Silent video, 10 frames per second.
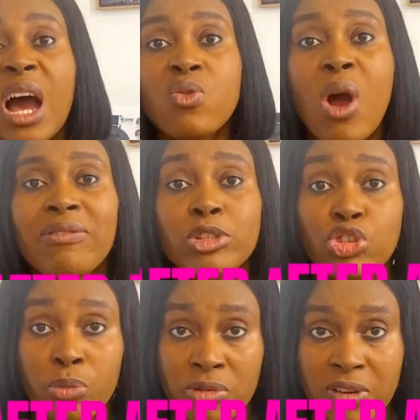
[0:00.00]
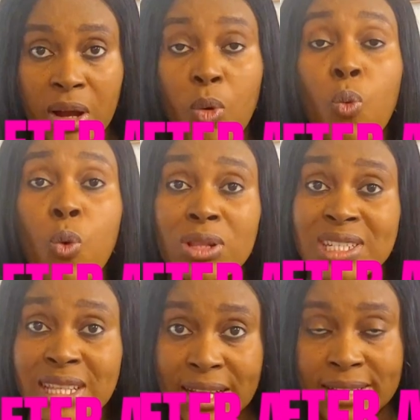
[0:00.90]
Now you have a job offer.
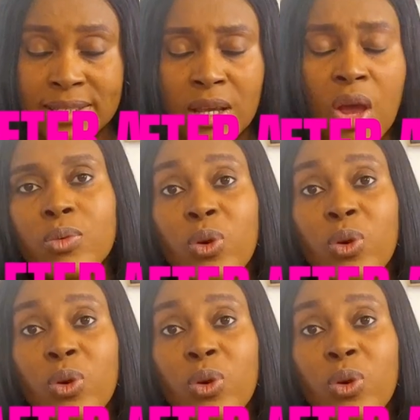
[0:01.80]
What's next?